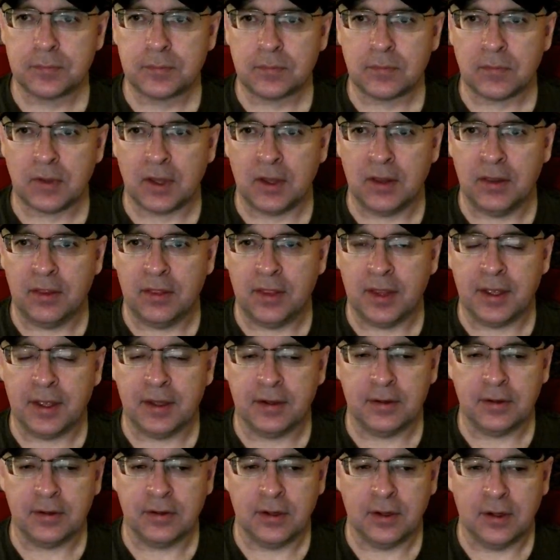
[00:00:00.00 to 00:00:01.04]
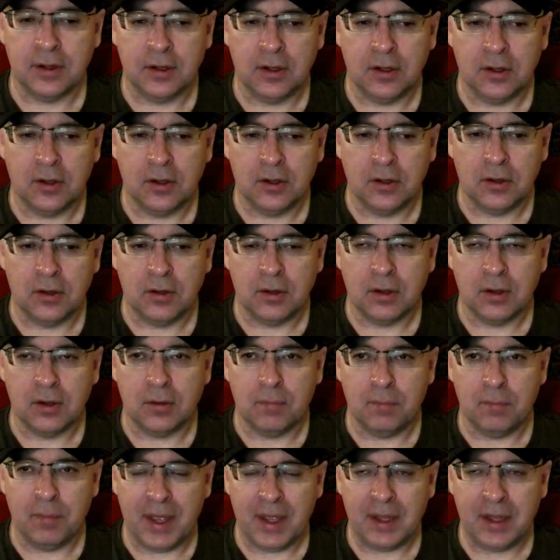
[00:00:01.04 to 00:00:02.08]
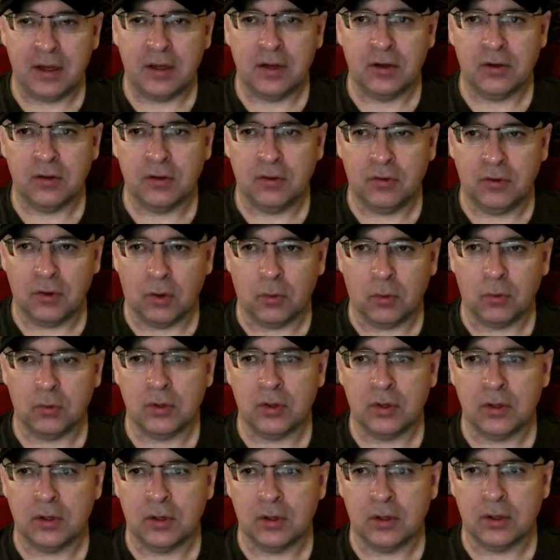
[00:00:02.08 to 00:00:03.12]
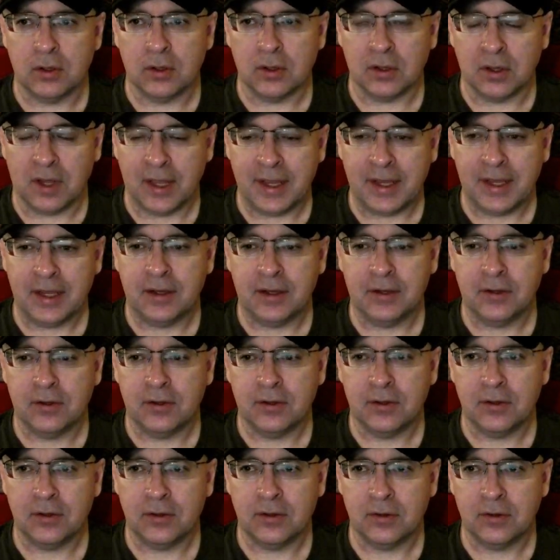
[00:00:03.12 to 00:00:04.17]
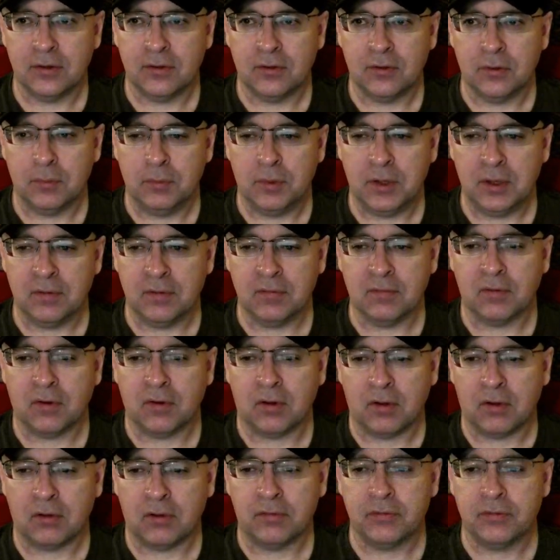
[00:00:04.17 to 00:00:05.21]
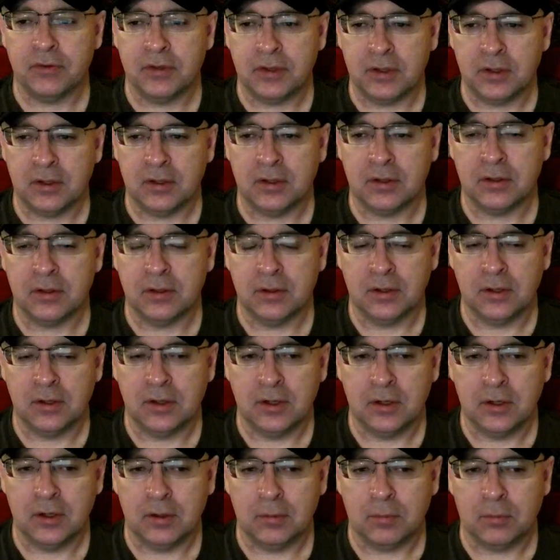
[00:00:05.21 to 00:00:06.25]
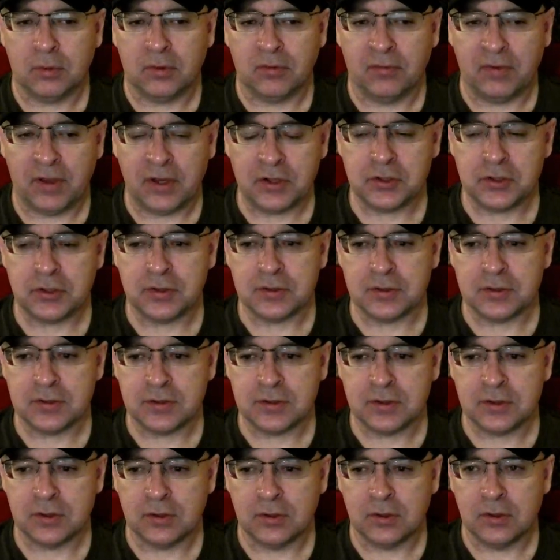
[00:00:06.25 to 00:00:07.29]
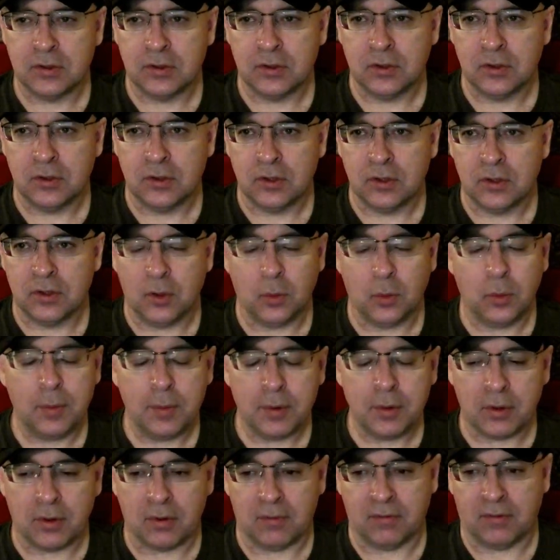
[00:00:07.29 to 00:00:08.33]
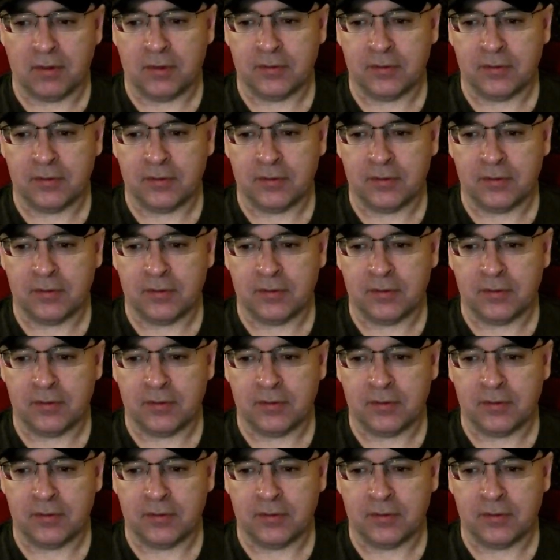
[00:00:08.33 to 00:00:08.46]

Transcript: that men don't like to be involved in professions that women are involved in.